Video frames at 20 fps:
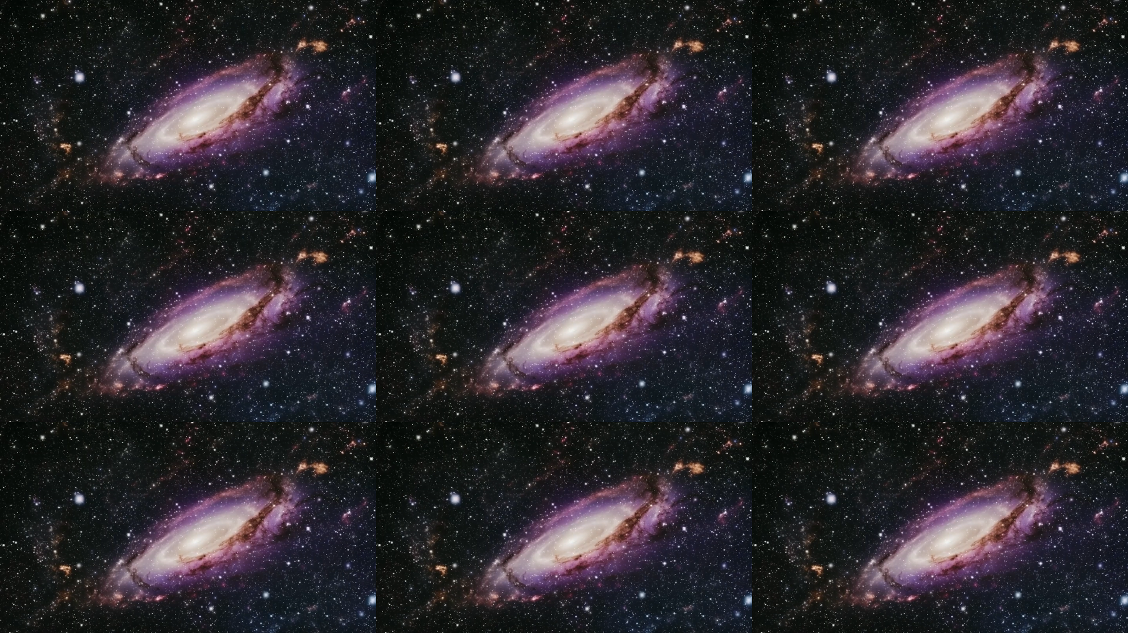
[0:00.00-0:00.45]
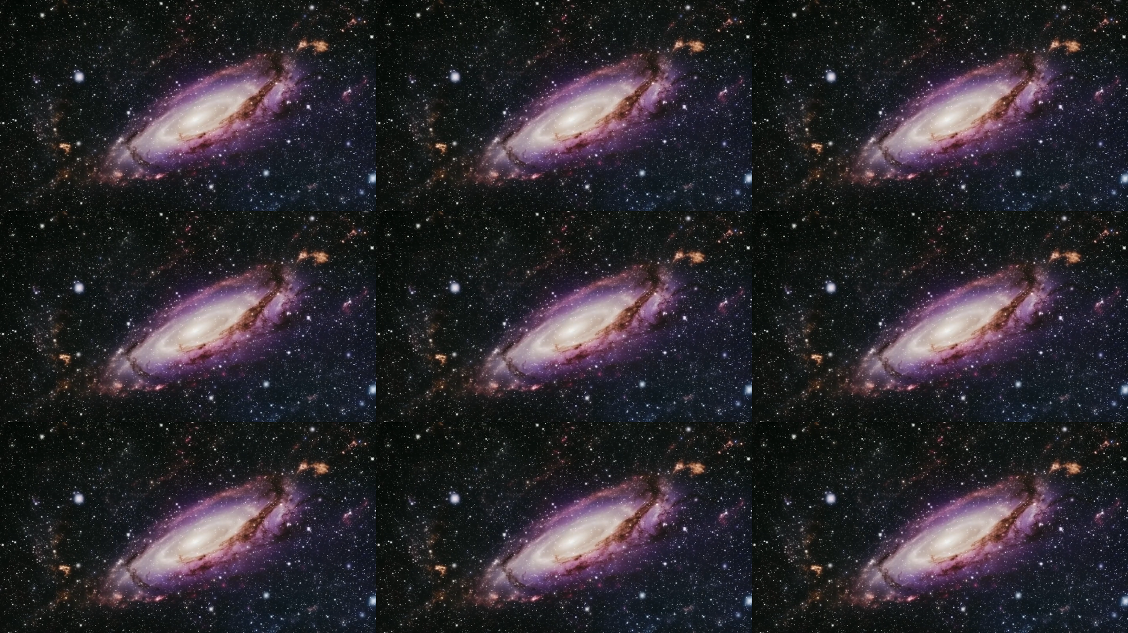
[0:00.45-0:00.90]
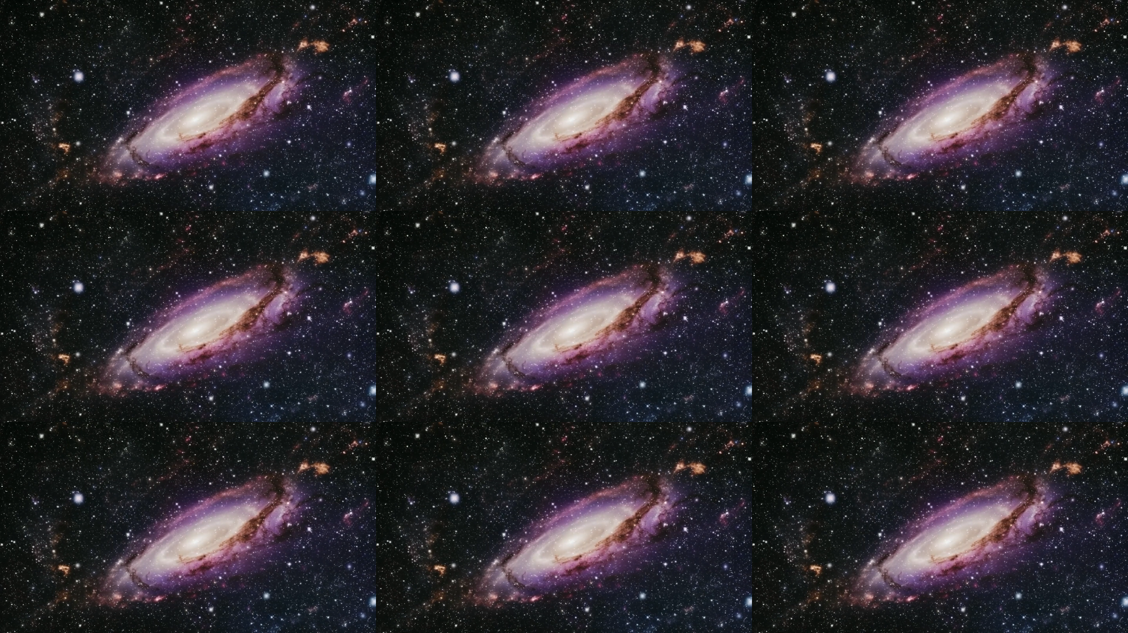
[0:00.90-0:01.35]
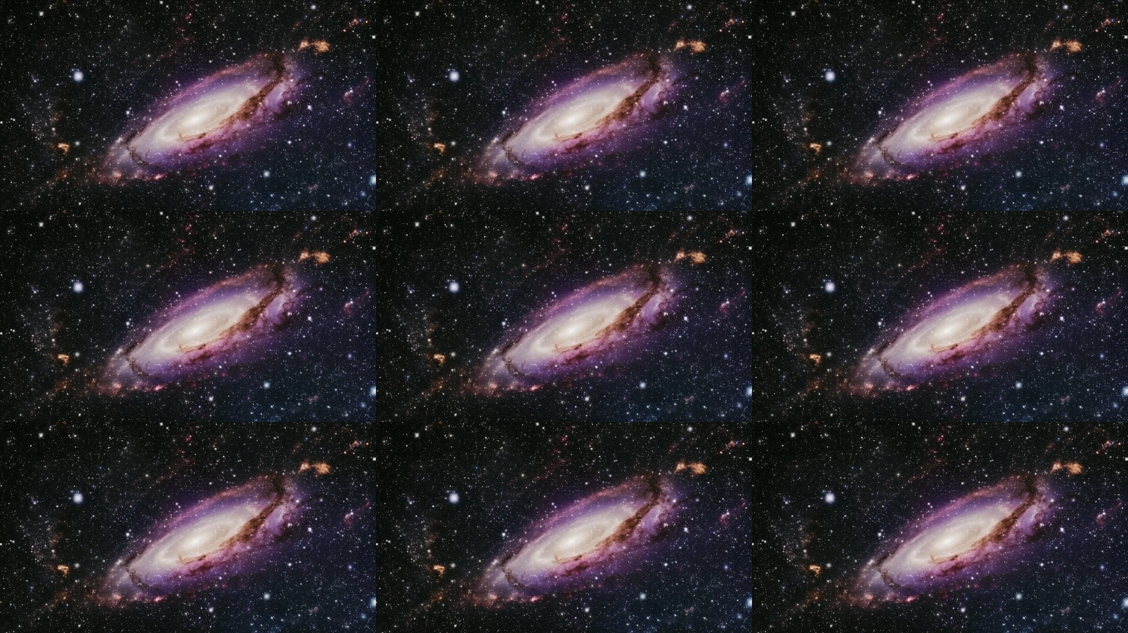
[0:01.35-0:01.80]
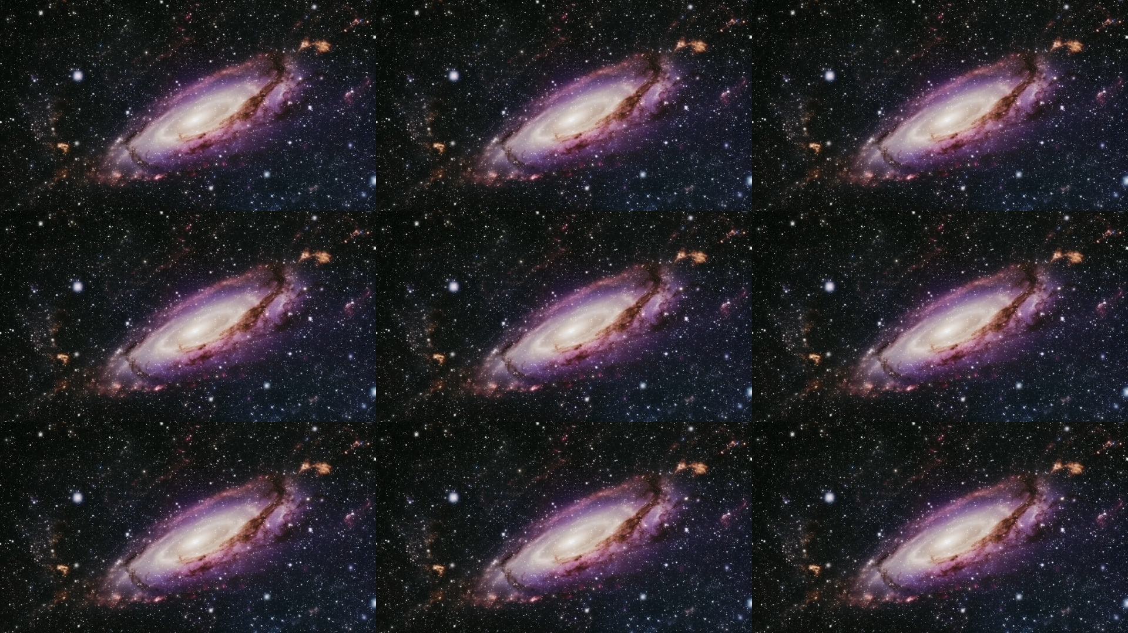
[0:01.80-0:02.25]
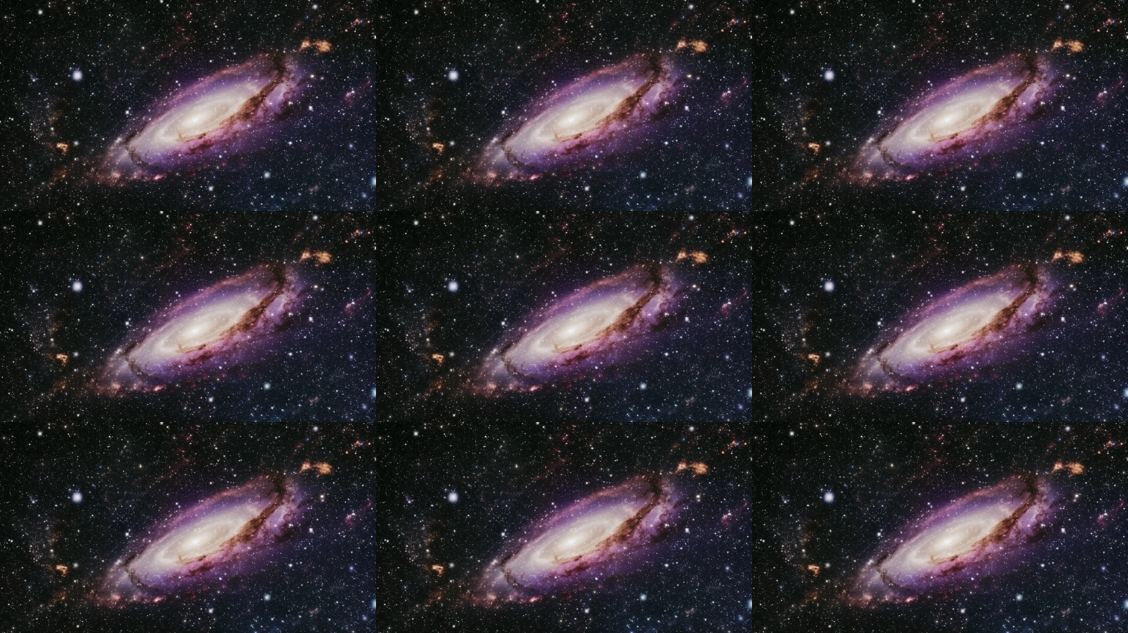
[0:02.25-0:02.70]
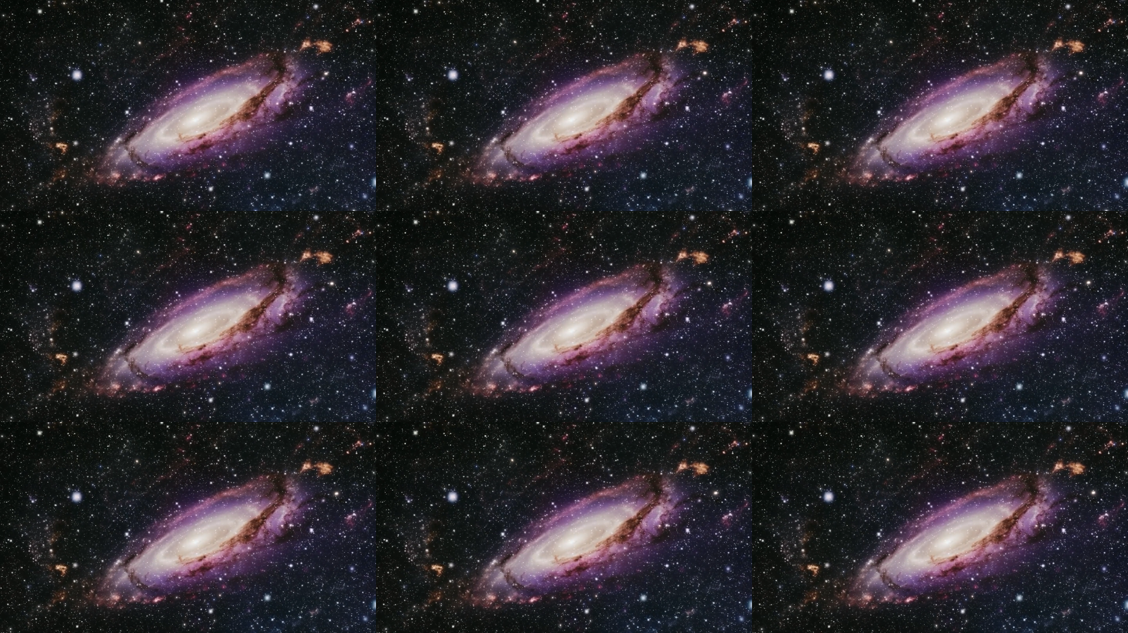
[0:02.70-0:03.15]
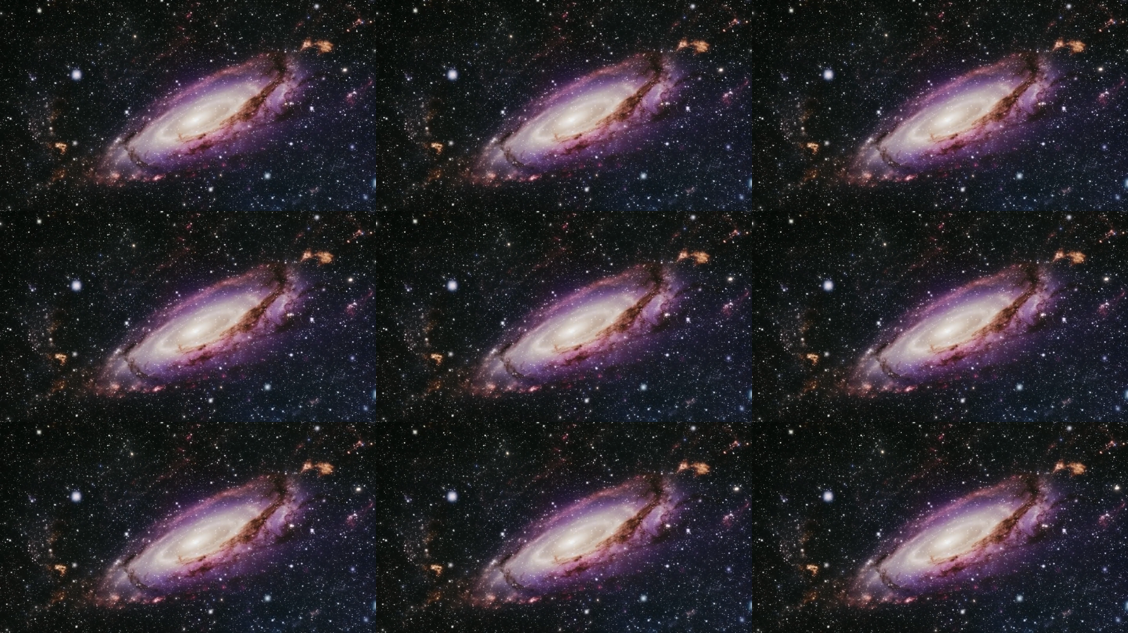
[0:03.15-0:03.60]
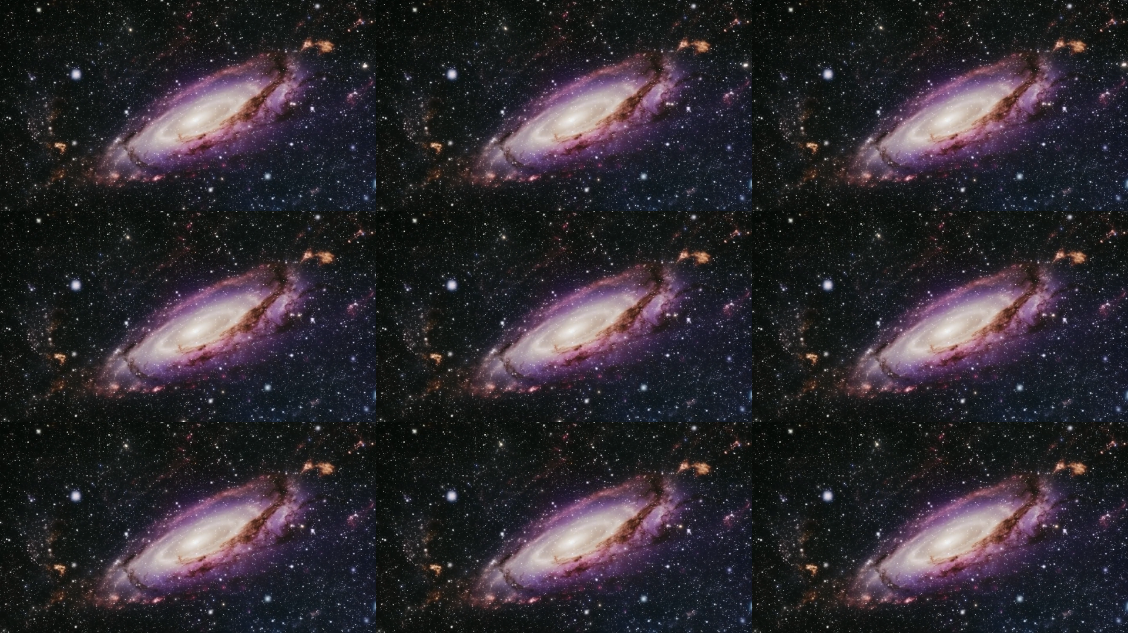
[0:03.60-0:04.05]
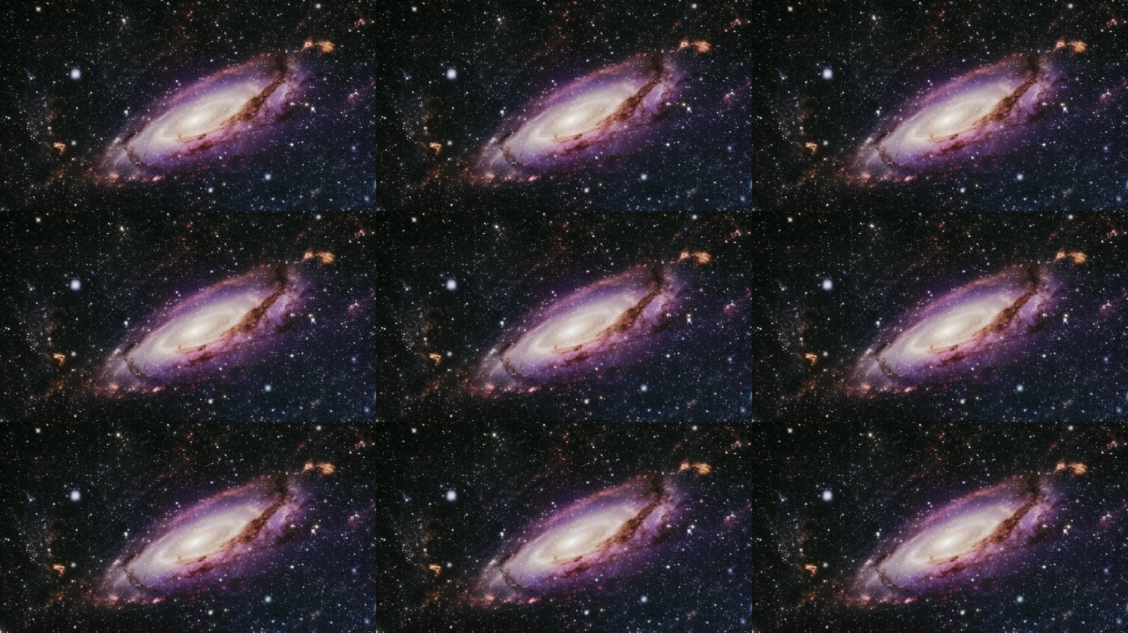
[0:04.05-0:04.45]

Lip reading: No face is visible, so there are no lips to read.